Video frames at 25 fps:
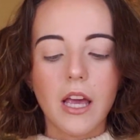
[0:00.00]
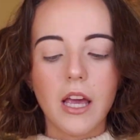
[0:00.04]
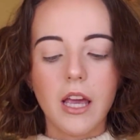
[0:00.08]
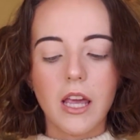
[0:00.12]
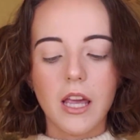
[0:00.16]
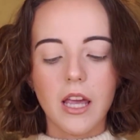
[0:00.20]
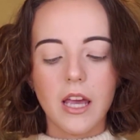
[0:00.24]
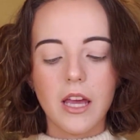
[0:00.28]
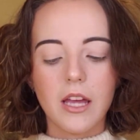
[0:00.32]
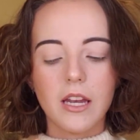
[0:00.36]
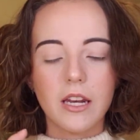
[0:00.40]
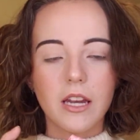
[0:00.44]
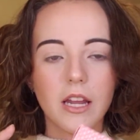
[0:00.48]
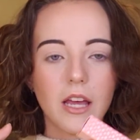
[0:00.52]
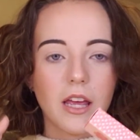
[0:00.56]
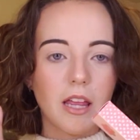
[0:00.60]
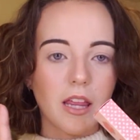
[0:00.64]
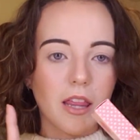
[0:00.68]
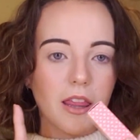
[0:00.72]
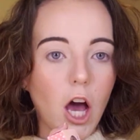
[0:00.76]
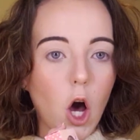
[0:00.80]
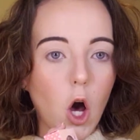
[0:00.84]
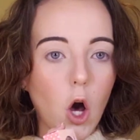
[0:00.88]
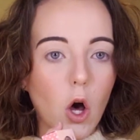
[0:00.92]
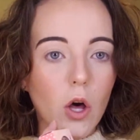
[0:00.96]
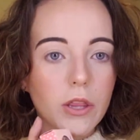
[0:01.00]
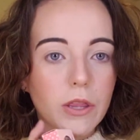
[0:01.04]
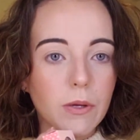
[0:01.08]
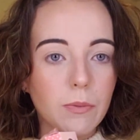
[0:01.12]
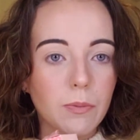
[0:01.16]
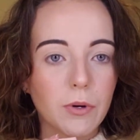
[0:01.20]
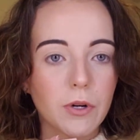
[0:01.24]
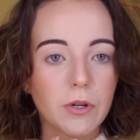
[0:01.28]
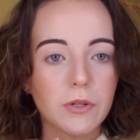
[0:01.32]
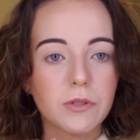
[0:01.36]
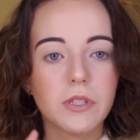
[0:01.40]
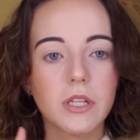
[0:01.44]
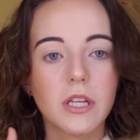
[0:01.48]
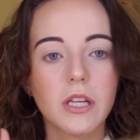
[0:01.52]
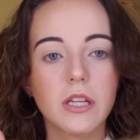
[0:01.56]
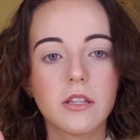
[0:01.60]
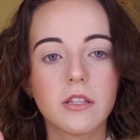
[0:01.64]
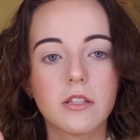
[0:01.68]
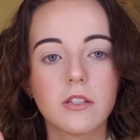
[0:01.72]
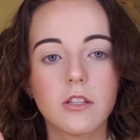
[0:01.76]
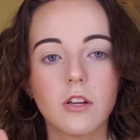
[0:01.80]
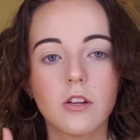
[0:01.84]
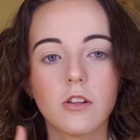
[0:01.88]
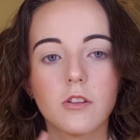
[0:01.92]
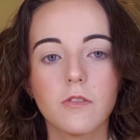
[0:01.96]
and all the
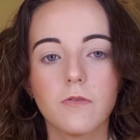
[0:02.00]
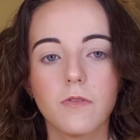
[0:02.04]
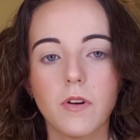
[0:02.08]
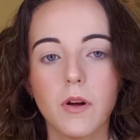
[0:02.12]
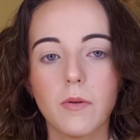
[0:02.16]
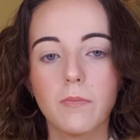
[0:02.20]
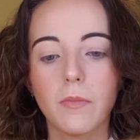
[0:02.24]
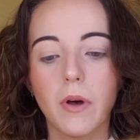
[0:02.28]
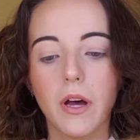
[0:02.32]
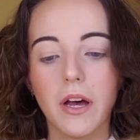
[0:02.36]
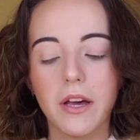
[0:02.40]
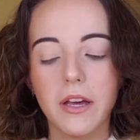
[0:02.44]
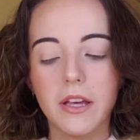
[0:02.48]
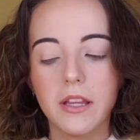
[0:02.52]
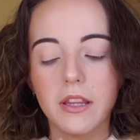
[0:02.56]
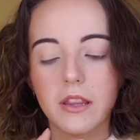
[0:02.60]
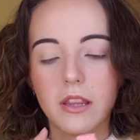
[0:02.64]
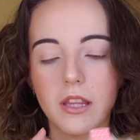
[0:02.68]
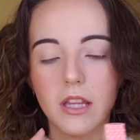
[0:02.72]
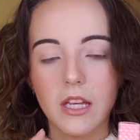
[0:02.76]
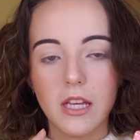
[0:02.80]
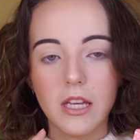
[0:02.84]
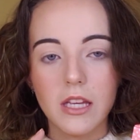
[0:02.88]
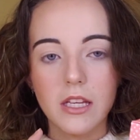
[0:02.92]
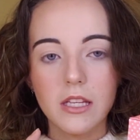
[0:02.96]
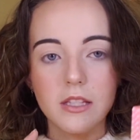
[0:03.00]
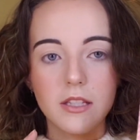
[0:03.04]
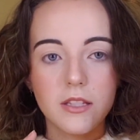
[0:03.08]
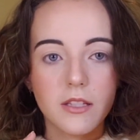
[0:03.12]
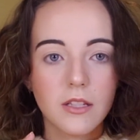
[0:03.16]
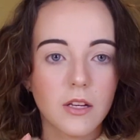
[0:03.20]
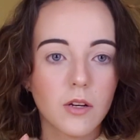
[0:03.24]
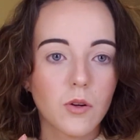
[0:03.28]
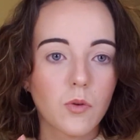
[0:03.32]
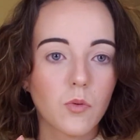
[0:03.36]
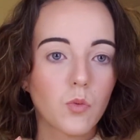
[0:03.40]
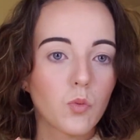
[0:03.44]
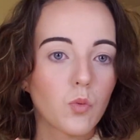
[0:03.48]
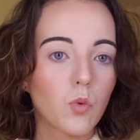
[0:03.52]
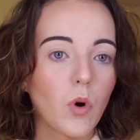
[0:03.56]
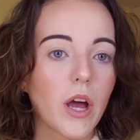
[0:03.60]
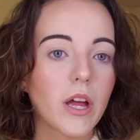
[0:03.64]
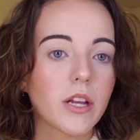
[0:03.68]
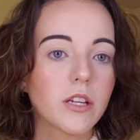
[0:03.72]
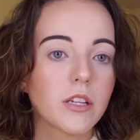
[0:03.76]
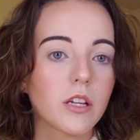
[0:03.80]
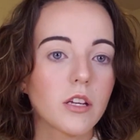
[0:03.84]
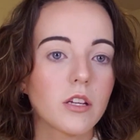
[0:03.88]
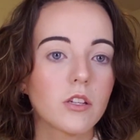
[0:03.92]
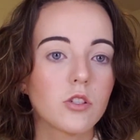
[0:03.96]
proceeds from buying these
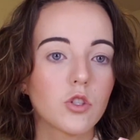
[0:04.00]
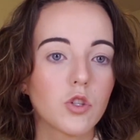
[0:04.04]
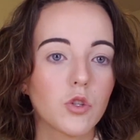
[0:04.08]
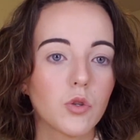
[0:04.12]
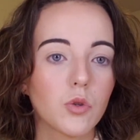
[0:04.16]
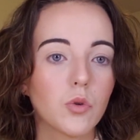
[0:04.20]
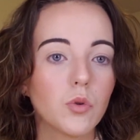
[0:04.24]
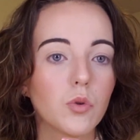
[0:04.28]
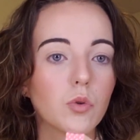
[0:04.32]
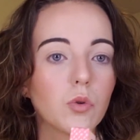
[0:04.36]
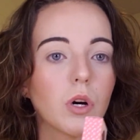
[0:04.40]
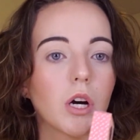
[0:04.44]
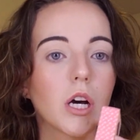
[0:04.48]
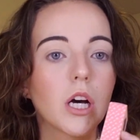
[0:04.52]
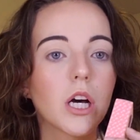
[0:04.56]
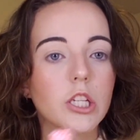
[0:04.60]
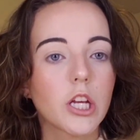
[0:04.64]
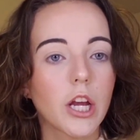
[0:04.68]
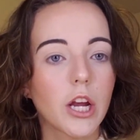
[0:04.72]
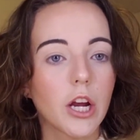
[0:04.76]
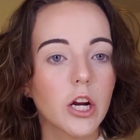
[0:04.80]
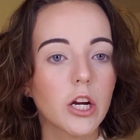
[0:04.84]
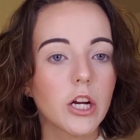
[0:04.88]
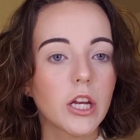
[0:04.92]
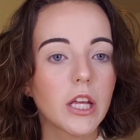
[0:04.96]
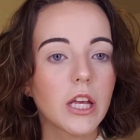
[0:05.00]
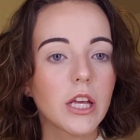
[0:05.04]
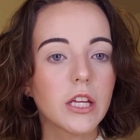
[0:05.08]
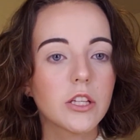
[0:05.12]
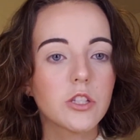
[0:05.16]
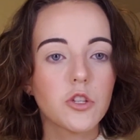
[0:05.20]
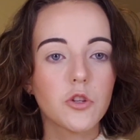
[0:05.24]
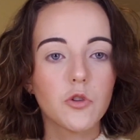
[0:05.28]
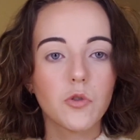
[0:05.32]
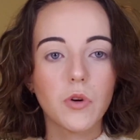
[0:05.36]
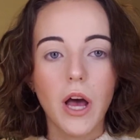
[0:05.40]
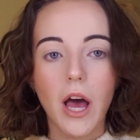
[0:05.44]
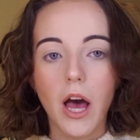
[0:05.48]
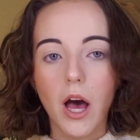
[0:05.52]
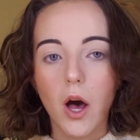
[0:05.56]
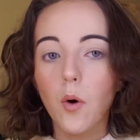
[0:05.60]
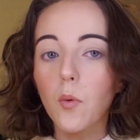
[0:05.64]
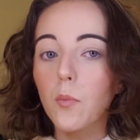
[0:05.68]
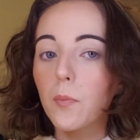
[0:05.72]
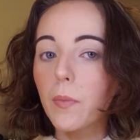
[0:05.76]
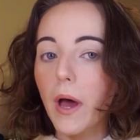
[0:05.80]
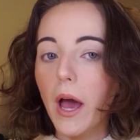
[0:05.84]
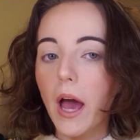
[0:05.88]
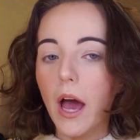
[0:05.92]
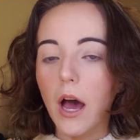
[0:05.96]
went to charity to
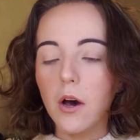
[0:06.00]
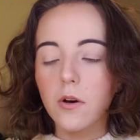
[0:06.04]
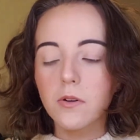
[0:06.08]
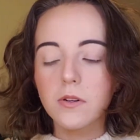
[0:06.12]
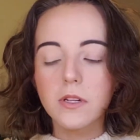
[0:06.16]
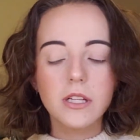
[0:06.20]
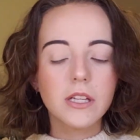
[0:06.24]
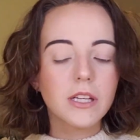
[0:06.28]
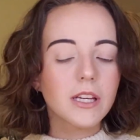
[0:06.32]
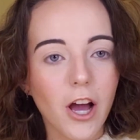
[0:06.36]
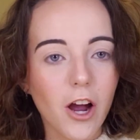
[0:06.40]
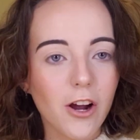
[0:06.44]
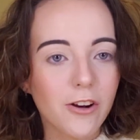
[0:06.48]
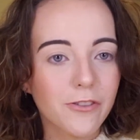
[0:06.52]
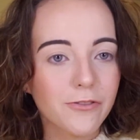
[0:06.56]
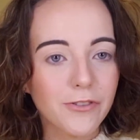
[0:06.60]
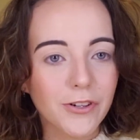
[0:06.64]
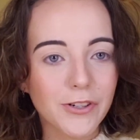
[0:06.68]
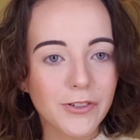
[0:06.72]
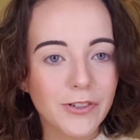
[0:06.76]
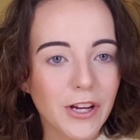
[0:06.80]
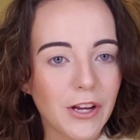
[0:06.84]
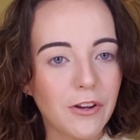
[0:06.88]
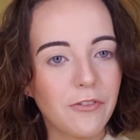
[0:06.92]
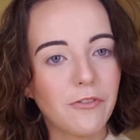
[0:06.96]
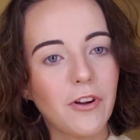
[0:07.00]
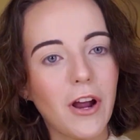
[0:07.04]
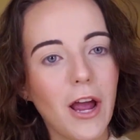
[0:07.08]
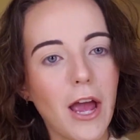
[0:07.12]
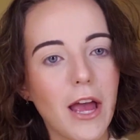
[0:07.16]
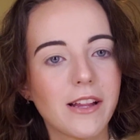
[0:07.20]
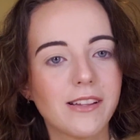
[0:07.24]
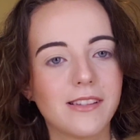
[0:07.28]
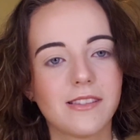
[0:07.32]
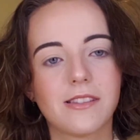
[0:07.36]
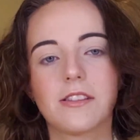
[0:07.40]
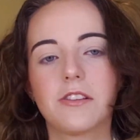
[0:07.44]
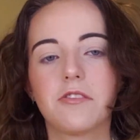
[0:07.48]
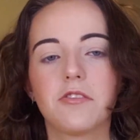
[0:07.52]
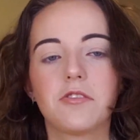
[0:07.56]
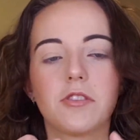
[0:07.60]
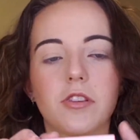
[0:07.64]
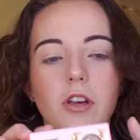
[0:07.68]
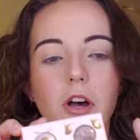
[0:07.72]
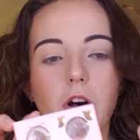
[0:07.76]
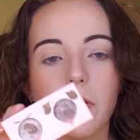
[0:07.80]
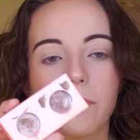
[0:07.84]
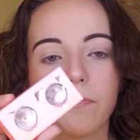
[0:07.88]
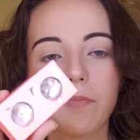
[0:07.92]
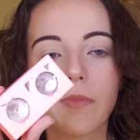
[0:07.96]
help out our furry friends.
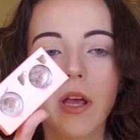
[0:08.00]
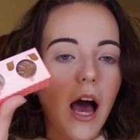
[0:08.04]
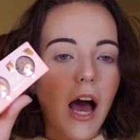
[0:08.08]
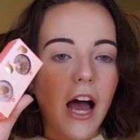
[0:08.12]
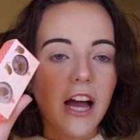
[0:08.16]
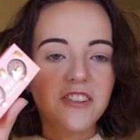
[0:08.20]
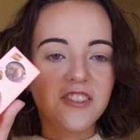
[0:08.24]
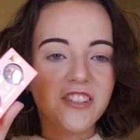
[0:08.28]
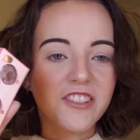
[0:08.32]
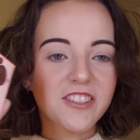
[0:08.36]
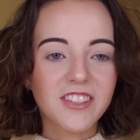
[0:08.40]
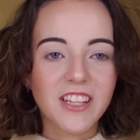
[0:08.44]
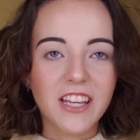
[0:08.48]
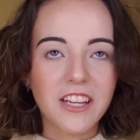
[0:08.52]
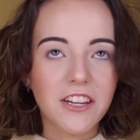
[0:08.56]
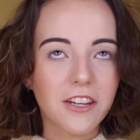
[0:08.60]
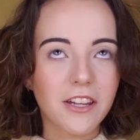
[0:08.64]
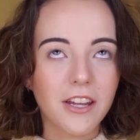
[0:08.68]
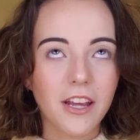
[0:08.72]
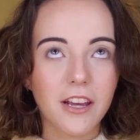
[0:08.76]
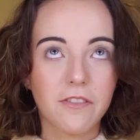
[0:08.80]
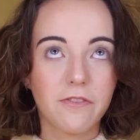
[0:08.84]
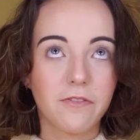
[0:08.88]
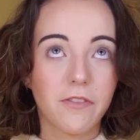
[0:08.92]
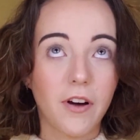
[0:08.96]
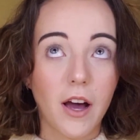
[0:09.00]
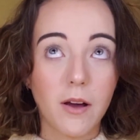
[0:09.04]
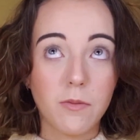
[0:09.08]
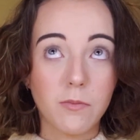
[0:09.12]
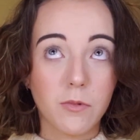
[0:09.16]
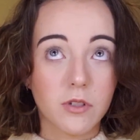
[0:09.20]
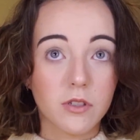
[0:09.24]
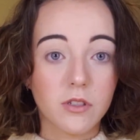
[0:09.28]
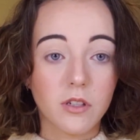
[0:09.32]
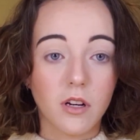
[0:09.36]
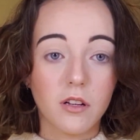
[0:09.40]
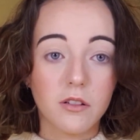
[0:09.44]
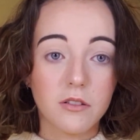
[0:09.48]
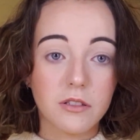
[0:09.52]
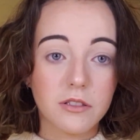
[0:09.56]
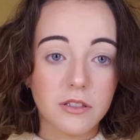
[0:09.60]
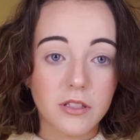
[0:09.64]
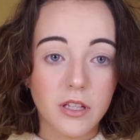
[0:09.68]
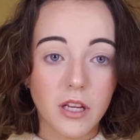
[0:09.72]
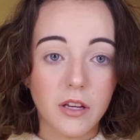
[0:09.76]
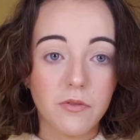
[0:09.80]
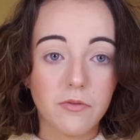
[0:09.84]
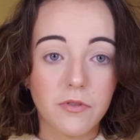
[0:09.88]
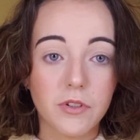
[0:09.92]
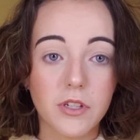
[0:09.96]
So I just needed like $5 more
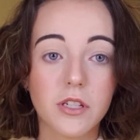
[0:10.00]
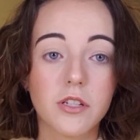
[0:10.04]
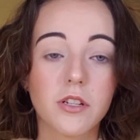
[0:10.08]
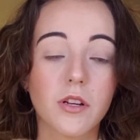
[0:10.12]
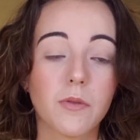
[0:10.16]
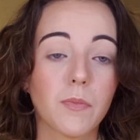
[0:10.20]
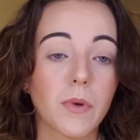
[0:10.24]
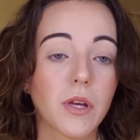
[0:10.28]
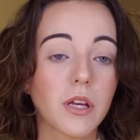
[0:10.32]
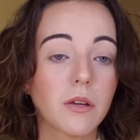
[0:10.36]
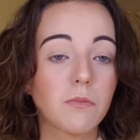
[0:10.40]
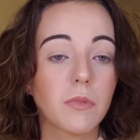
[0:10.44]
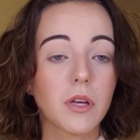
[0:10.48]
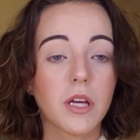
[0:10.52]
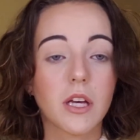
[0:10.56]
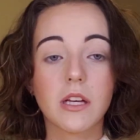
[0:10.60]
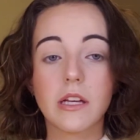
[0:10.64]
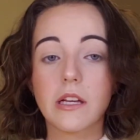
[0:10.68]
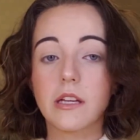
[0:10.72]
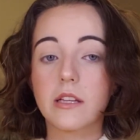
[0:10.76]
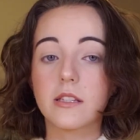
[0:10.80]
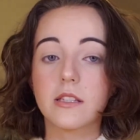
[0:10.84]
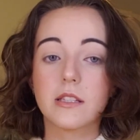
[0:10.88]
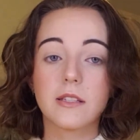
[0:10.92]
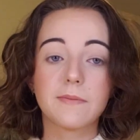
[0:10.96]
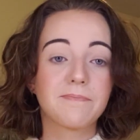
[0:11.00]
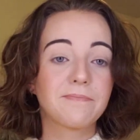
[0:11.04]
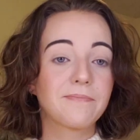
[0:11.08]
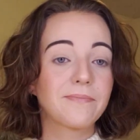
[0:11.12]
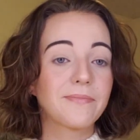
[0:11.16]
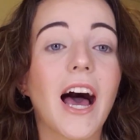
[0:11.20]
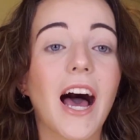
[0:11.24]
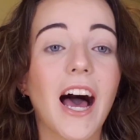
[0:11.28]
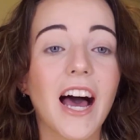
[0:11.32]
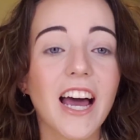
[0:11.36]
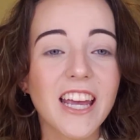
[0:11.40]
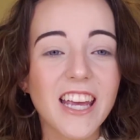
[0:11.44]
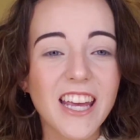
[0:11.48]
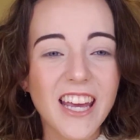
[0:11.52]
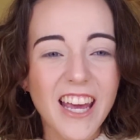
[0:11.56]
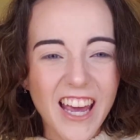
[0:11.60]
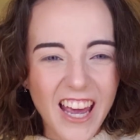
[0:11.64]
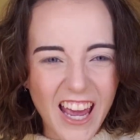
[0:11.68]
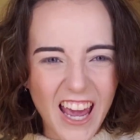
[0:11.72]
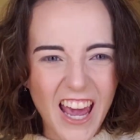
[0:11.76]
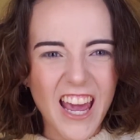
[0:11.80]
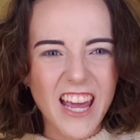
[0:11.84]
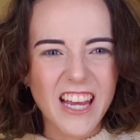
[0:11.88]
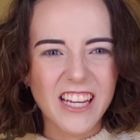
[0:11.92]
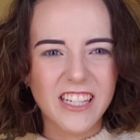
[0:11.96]
to get free shipping because I
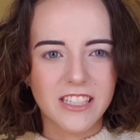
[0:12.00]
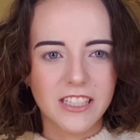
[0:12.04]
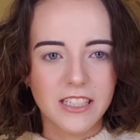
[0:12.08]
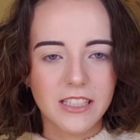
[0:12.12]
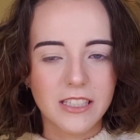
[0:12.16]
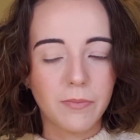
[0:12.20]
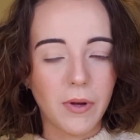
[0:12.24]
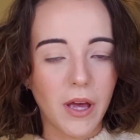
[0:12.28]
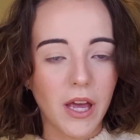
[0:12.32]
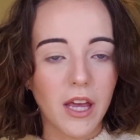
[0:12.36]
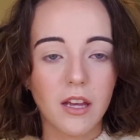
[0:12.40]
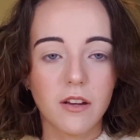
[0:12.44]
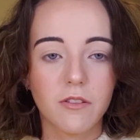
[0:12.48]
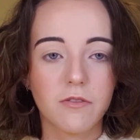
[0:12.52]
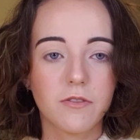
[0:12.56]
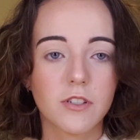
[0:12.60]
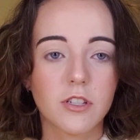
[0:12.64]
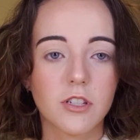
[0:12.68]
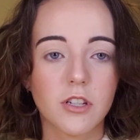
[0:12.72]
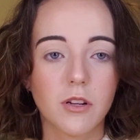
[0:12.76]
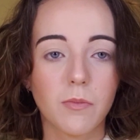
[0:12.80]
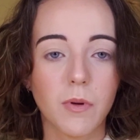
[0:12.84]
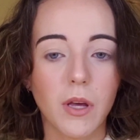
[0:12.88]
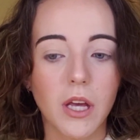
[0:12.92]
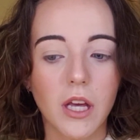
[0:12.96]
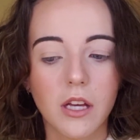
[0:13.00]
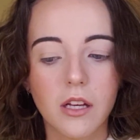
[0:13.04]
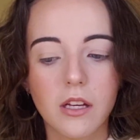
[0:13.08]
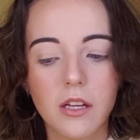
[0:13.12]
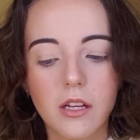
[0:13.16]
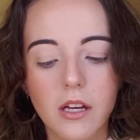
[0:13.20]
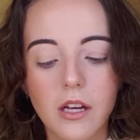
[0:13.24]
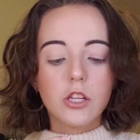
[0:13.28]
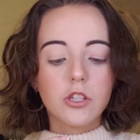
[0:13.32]
hate paying for shipping.